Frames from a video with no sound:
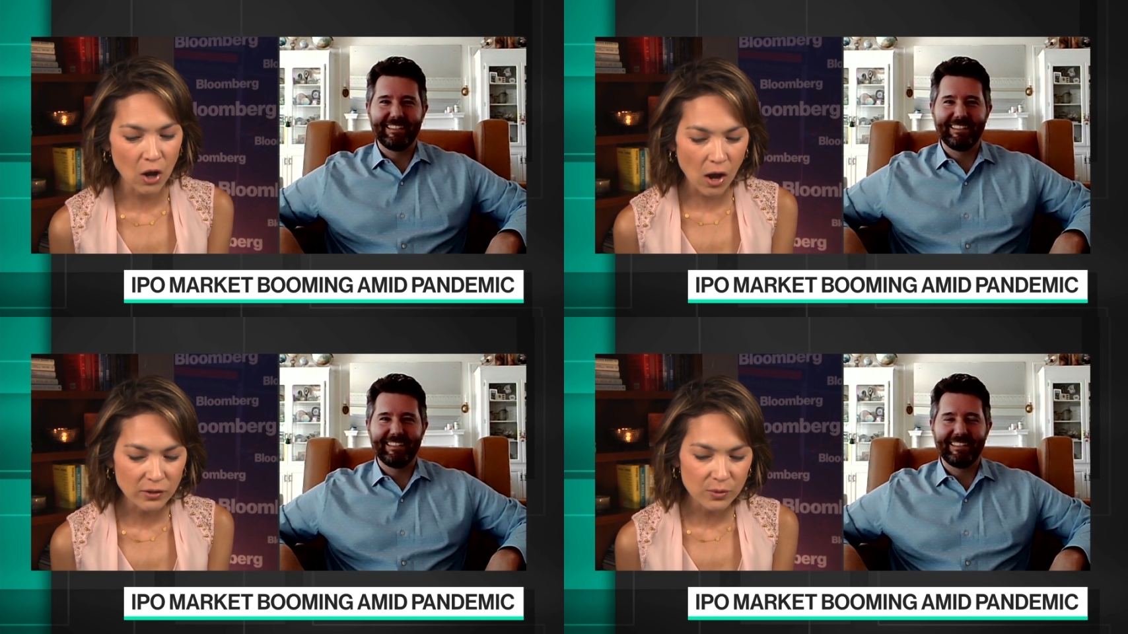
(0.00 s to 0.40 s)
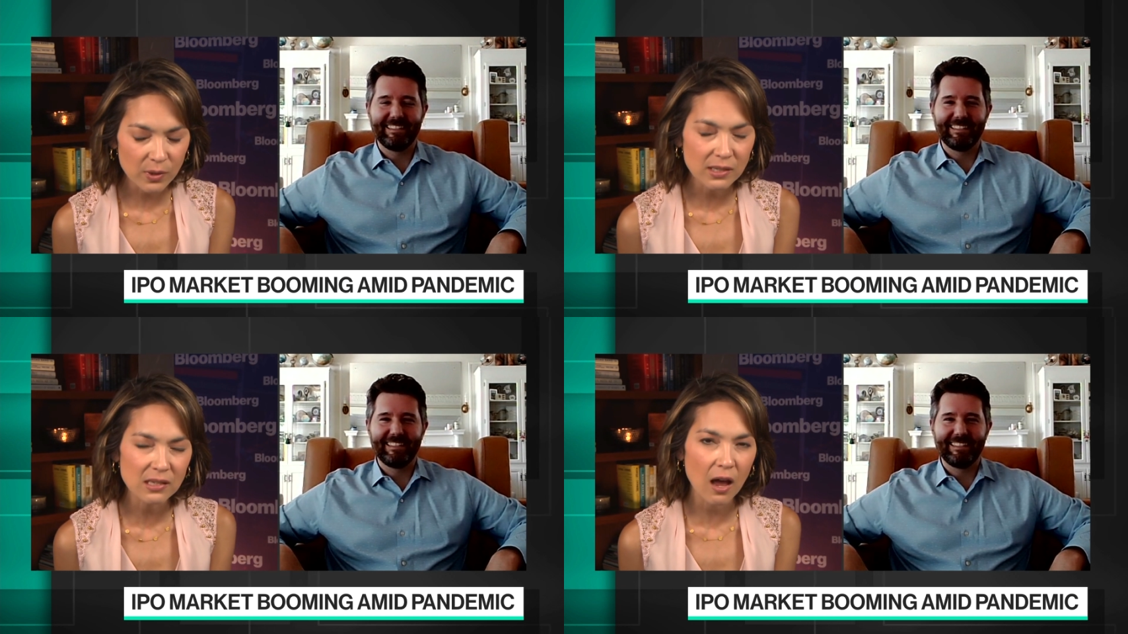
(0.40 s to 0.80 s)
Speaker 1: talk to
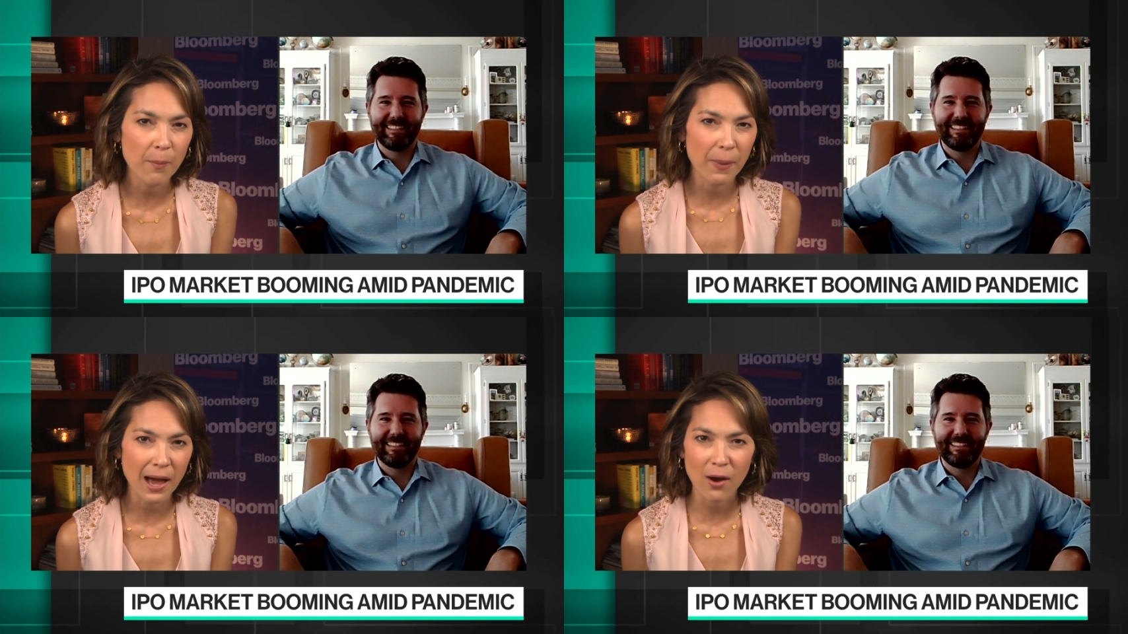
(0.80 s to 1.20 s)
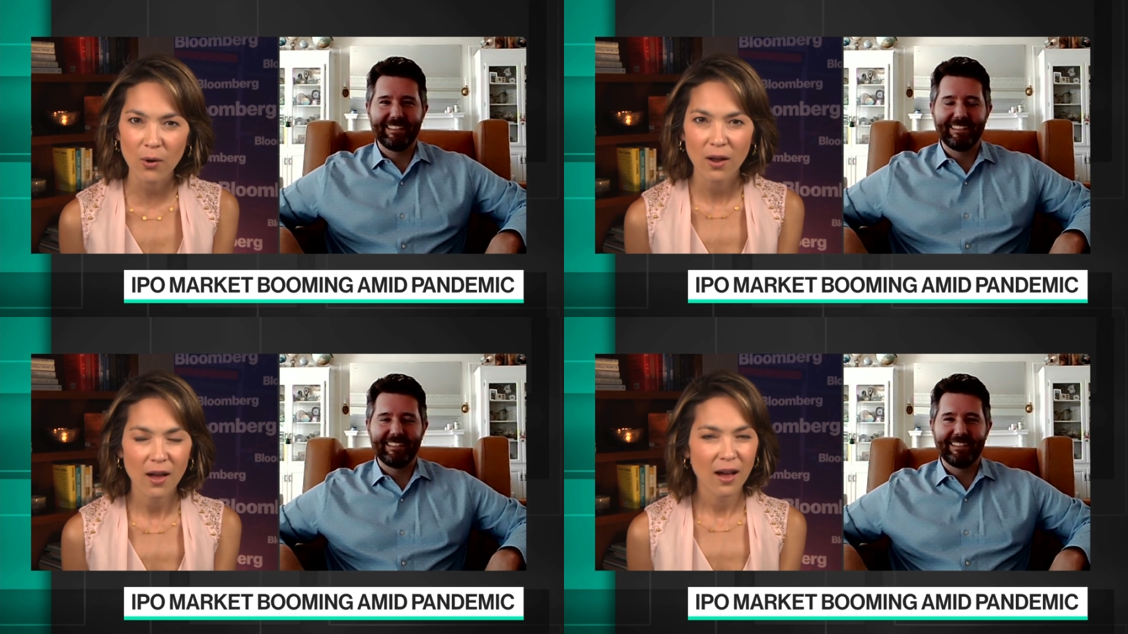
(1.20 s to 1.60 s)
us
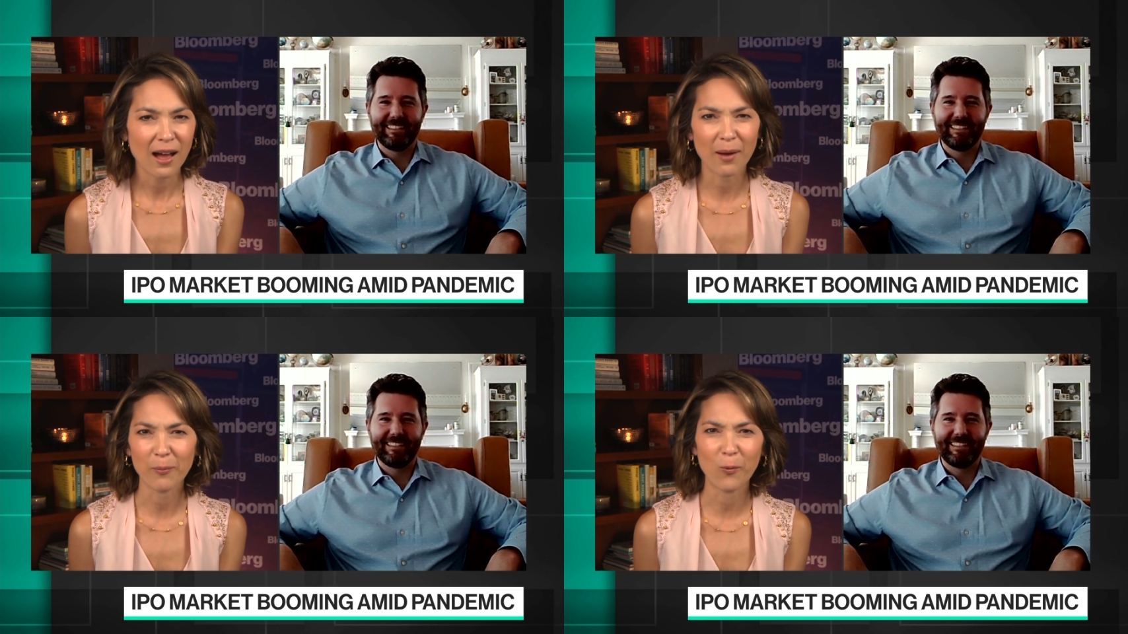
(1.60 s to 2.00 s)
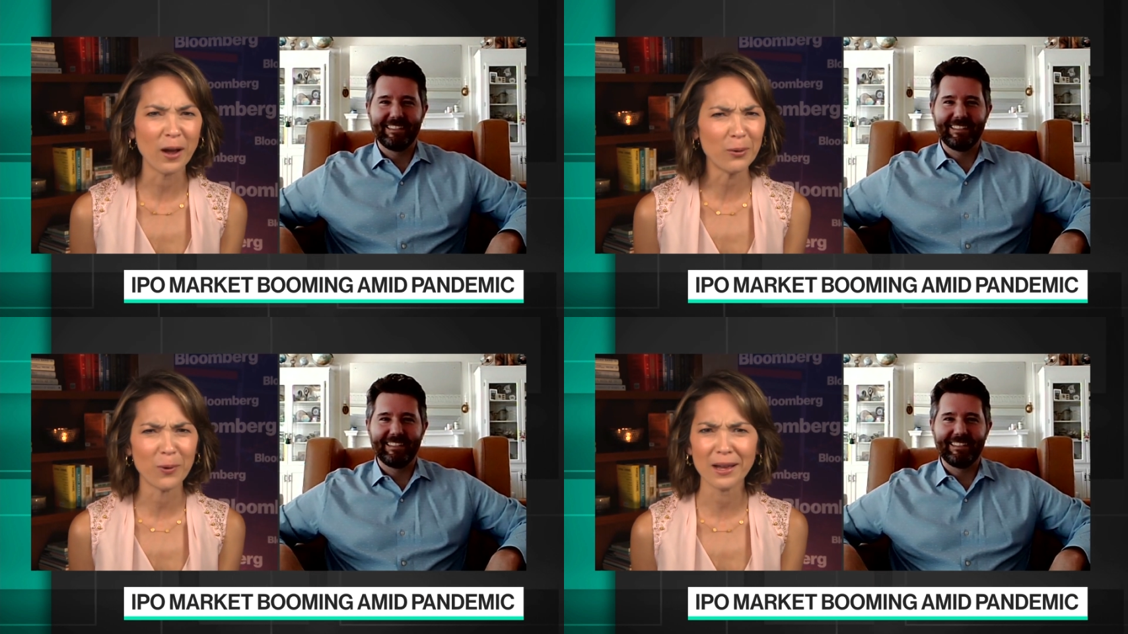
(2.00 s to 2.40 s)
about um,
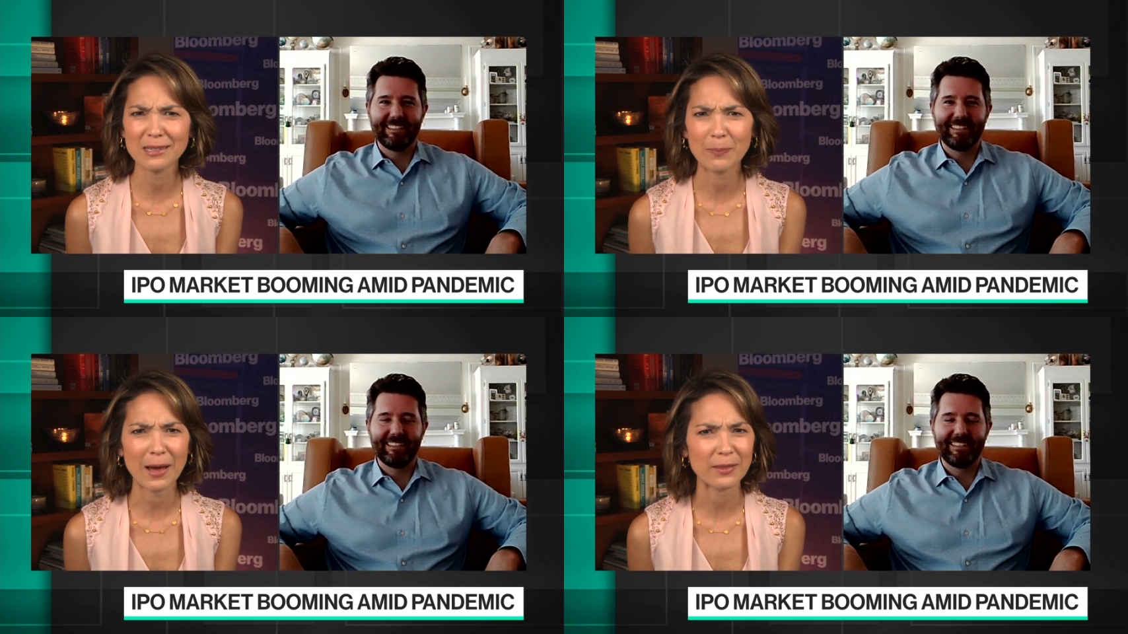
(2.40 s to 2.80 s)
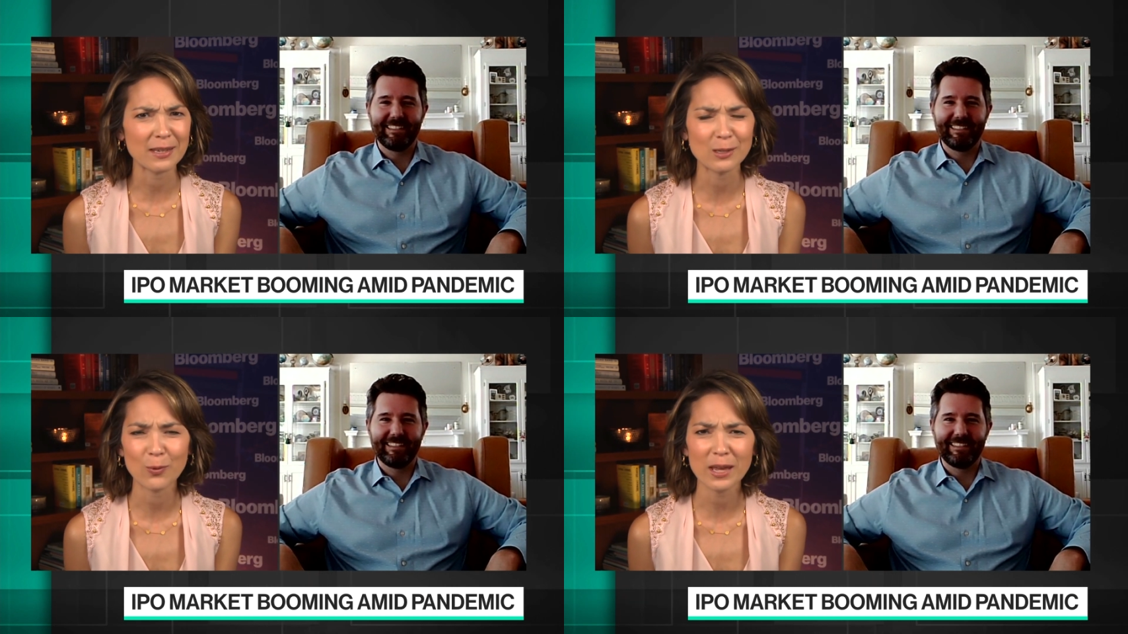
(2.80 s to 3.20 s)
what it was about
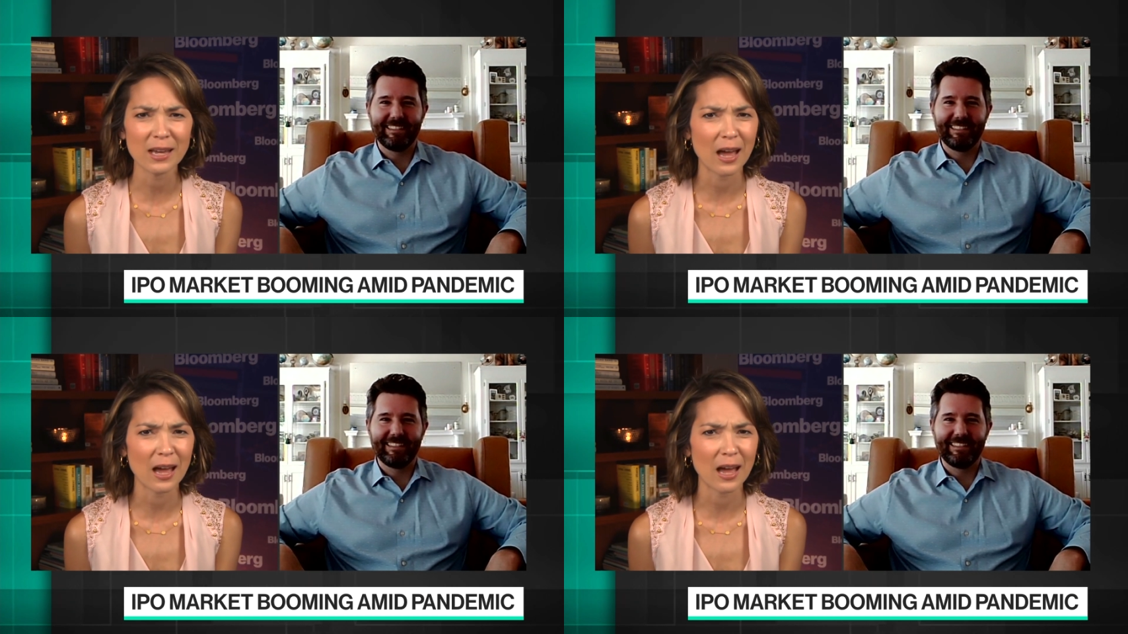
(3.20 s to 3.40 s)
this week.